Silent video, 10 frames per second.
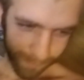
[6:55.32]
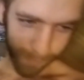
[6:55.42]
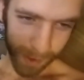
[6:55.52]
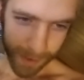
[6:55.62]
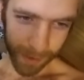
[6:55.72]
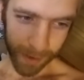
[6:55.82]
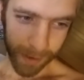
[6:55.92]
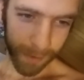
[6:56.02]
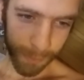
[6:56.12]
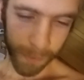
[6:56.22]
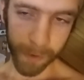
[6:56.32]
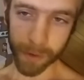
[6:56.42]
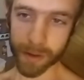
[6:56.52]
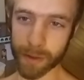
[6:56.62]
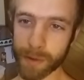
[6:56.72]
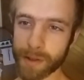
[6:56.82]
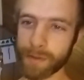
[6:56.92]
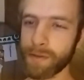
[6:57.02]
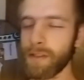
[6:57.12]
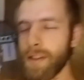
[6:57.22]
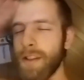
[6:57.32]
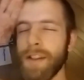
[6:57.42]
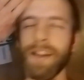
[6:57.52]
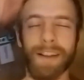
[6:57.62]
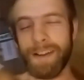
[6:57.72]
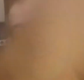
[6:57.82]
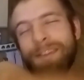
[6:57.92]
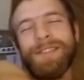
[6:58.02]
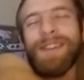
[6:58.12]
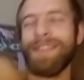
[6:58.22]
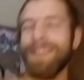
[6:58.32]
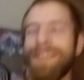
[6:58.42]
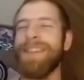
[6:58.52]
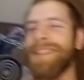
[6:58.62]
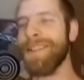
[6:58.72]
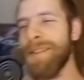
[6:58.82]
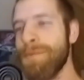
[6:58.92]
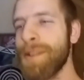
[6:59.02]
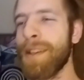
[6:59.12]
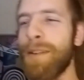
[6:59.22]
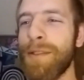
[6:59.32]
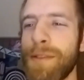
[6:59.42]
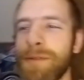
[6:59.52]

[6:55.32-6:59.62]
best of luck. More videos coming soon and I'll talk to y'all next time. Peace out.